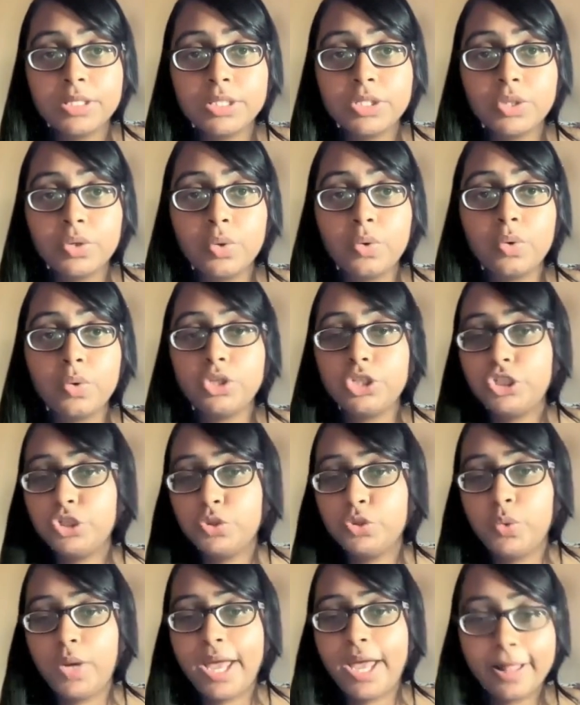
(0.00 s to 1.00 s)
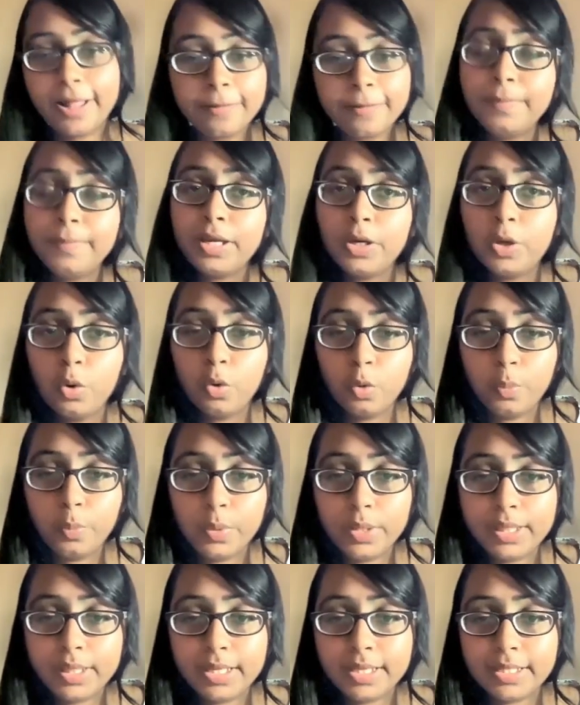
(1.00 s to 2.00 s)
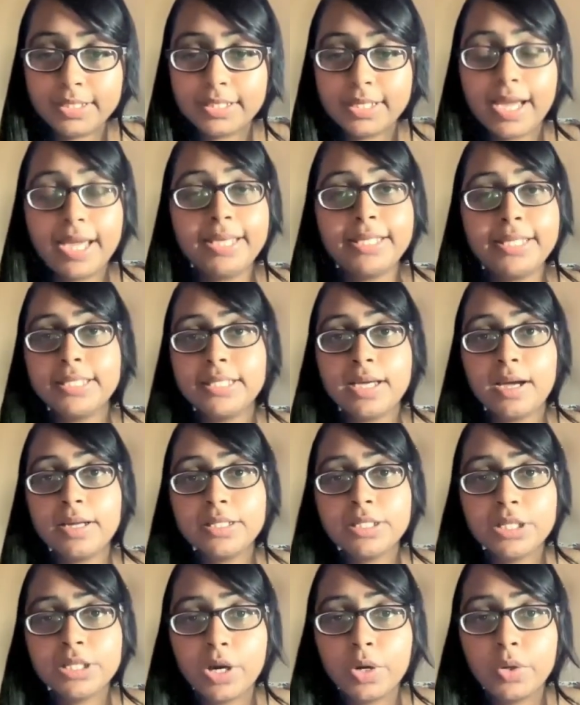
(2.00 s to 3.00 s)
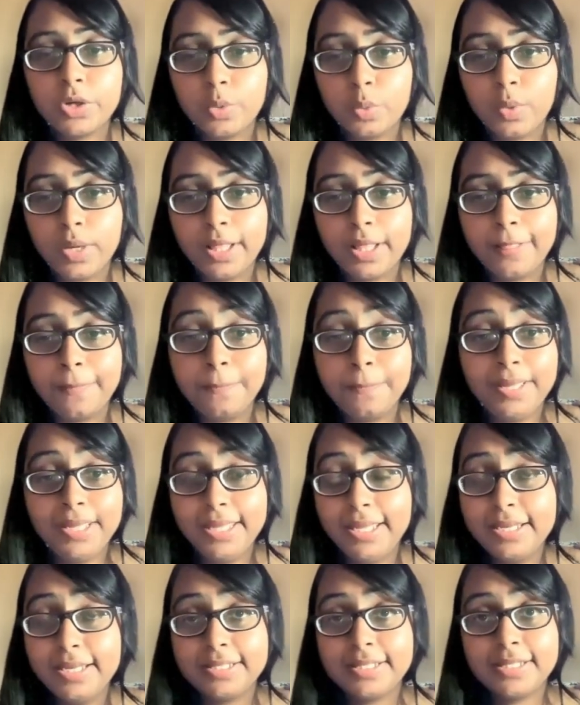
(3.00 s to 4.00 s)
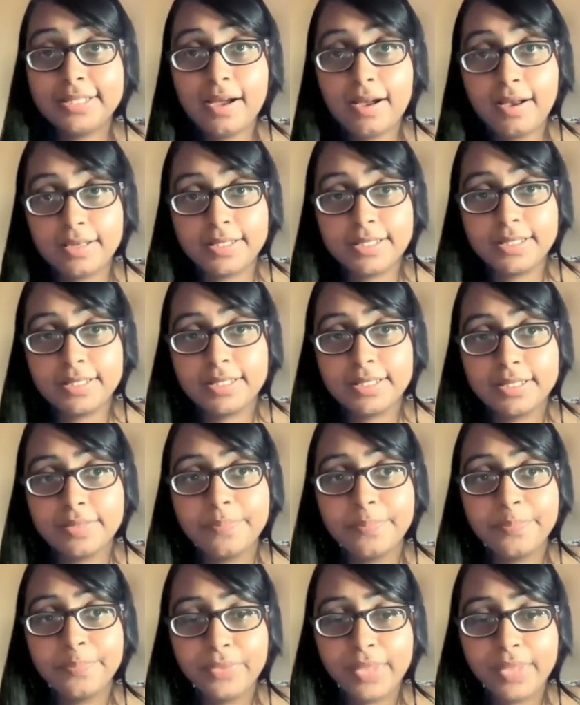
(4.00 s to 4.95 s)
So to help me cope with it, I started out with beginner tasks